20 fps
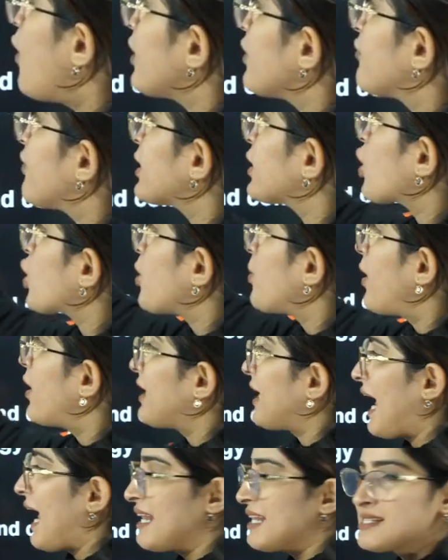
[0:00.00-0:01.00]
if I talk about
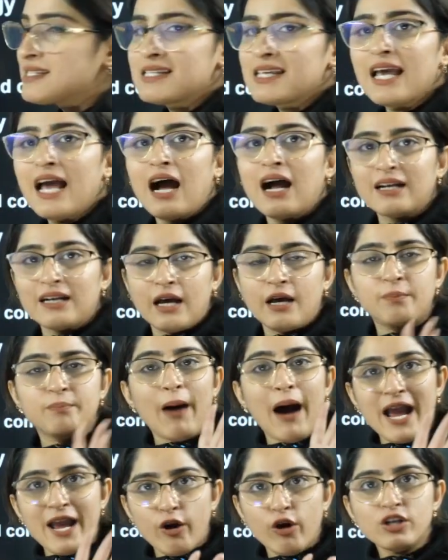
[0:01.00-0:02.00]
NCERT
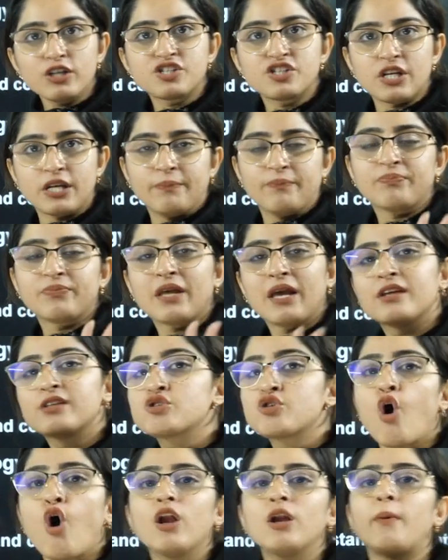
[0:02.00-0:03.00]
biology, it's
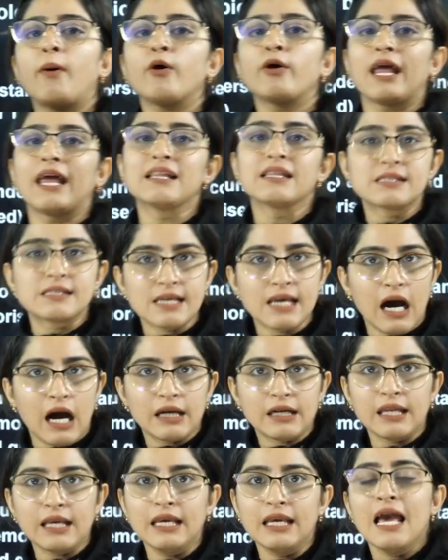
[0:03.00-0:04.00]
all about
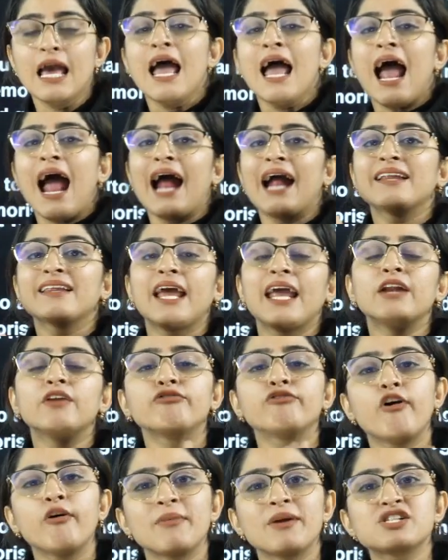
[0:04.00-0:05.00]
NCERT, and the
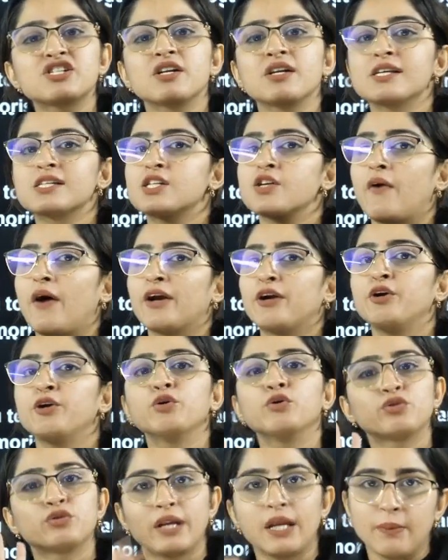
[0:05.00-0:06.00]
information is divided into
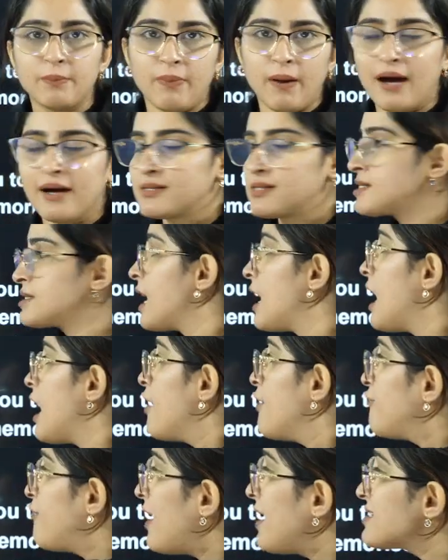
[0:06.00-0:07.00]
3 parts.
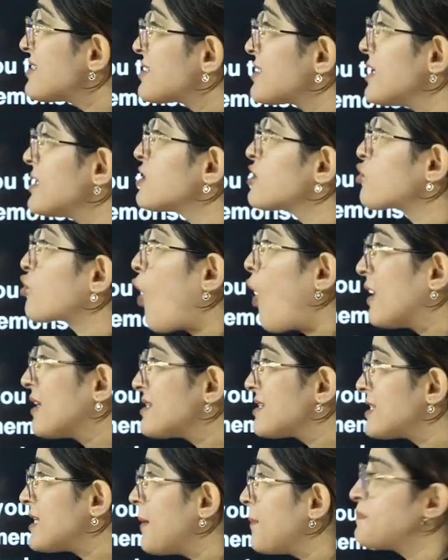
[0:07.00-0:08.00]
First is
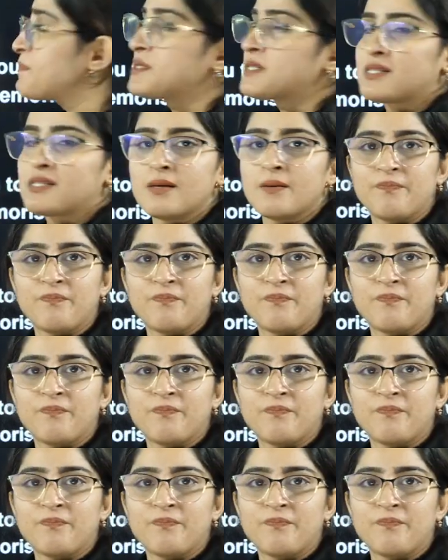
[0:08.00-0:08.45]
concepts,